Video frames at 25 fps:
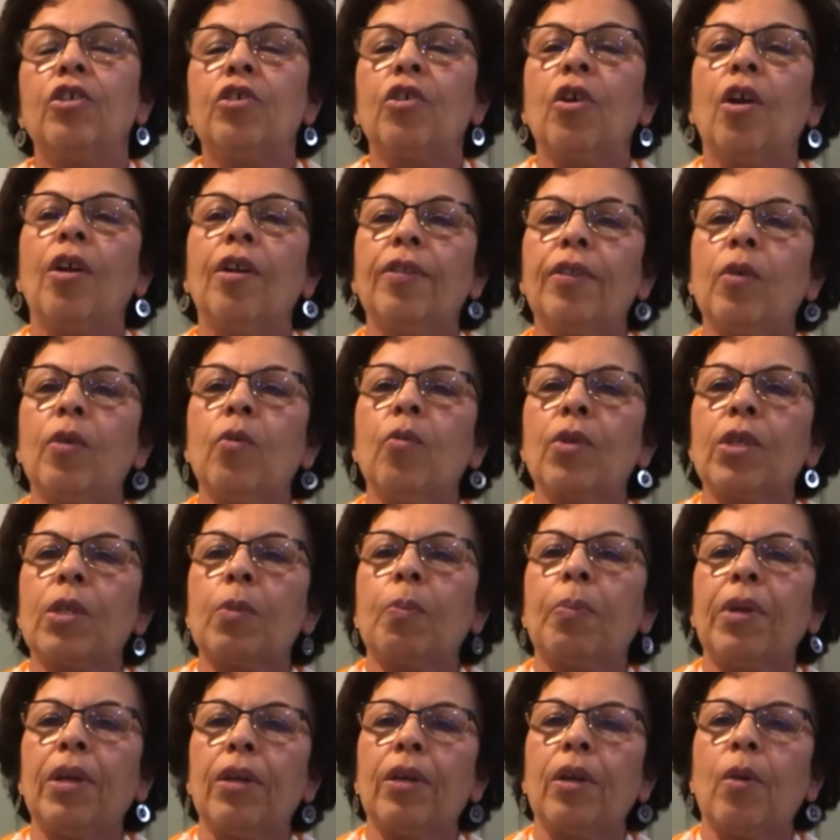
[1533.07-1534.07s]
Jonathan
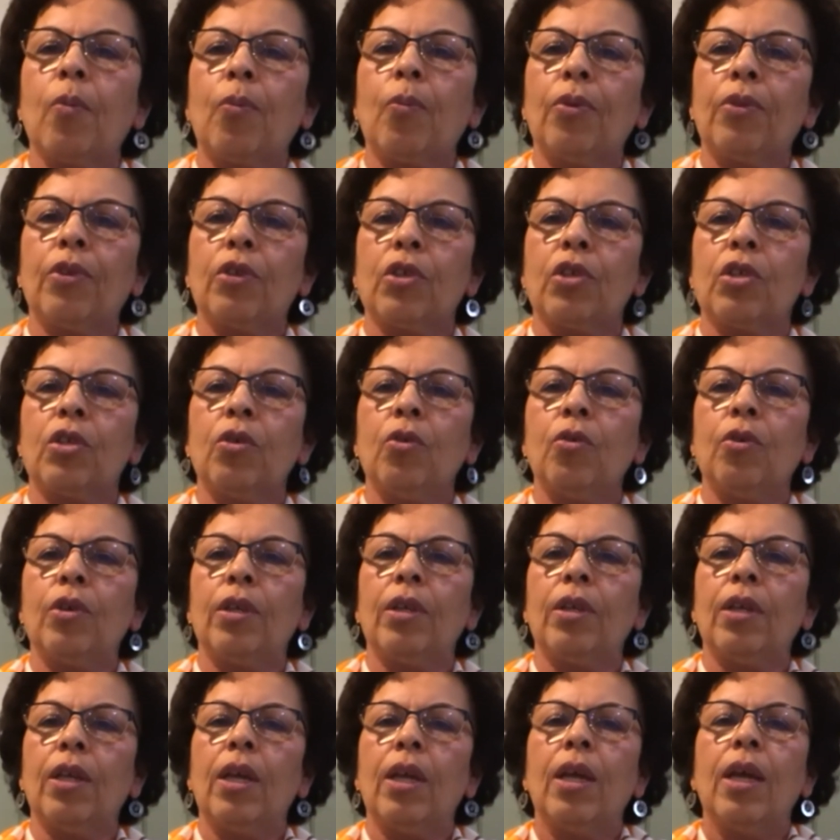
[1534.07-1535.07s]
was paired up with a
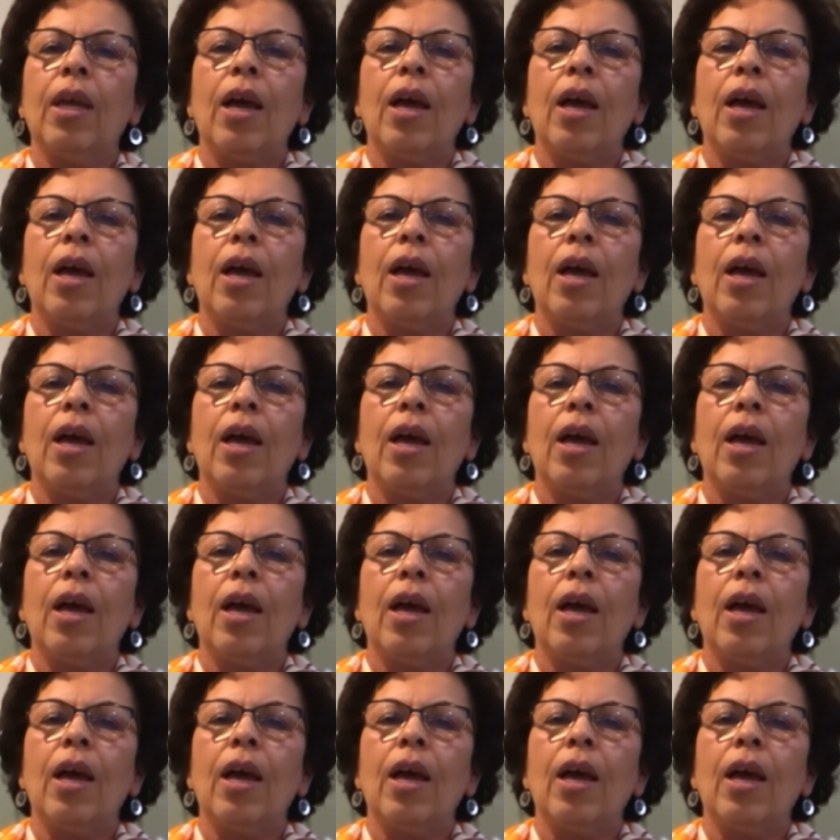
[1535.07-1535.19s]
student.